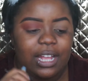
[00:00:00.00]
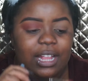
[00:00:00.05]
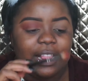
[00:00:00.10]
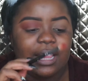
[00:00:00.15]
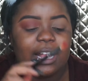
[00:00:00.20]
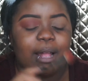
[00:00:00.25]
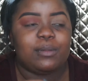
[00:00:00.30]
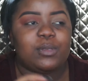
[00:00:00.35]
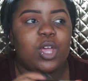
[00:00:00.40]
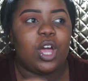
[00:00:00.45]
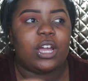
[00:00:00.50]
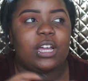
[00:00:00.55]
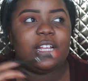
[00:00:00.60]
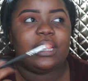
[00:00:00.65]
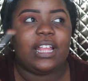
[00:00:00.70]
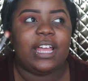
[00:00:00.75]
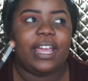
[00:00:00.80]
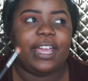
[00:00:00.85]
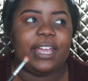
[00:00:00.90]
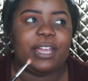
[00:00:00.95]
Like, I'm talking
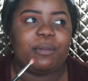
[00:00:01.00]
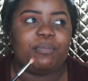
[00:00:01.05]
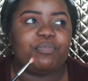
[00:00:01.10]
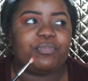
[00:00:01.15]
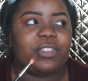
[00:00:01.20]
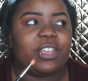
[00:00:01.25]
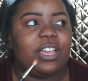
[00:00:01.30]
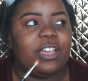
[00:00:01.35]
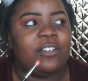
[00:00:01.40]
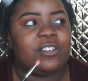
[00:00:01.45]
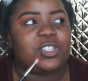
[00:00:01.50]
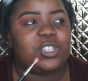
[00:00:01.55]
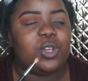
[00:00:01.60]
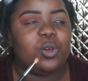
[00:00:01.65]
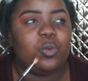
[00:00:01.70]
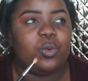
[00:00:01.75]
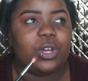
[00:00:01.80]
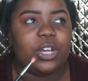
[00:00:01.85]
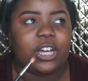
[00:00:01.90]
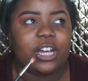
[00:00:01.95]
like, if
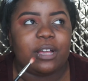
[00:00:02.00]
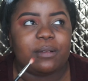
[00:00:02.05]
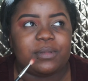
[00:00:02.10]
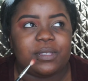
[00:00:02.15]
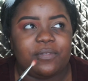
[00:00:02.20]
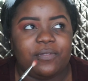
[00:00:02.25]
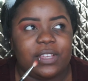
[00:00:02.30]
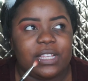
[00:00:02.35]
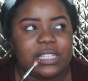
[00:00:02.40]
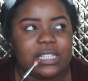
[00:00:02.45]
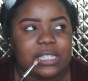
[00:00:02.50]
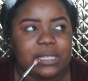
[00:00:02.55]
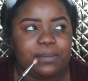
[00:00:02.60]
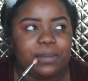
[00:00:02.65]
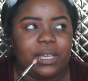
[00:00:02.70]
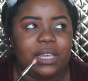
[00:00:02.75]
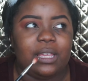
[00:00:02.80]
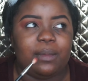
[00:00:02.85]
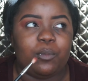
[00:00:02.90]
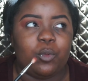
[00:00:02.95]
someone comes visits
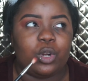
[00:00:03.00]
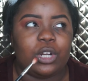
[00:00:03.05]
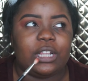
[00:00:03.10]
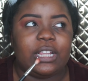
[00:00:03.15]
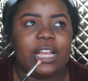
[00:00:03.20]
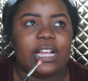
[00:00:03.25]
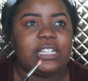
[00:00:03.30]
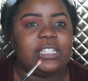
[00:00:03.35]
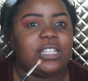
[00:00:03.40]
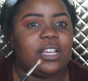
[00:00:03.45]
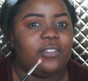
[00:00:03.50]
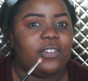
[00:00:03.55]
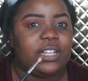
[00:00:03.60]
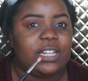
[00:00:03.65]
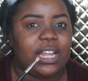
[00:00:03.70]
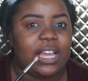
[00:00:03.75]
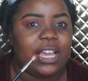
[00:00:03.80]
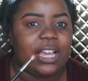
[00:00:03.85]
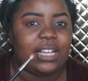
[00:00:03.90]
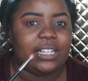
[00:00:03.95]
me more than like 7
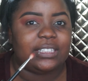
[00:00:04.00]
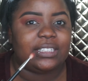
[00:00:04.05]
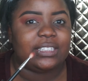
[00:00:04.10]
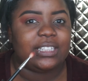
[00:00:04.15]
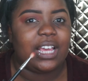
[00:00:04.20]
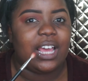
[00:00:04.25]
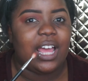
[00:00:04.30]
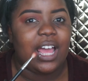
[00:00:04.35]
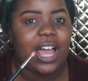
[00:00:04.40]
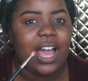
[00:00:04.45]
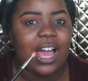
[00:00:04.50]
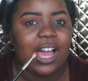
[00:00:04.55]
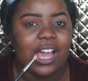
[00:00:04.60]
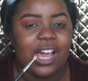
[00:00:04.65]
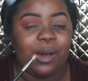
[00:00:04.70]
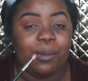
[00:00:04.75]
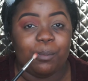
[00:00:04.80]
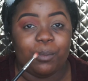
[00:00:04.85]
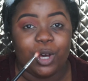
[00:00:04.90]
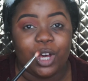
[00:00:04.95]
days
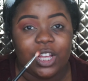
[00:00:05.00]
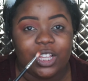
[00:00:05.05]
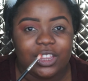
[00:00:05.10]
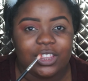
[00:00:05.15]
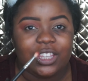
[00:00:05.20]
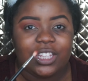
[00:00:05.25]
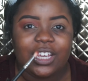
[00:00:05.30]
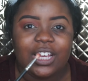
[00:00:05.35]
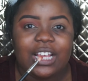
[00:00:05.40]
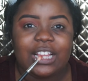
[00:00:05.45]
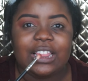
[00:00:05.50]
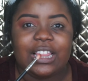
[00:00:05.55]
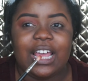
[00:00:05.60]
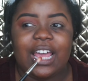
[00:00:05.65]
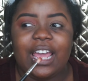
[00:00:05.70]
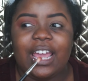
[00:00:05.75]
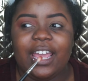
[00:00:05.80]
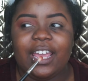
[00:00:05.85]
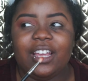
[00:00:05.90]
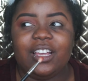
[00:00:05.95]
a month,
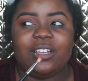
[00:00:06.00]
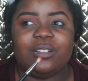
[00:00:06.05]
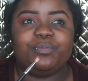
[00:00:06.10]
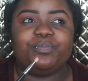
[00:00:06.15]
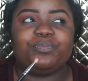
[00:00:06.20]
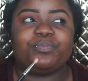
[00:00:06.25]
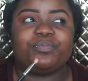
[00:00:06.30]
like,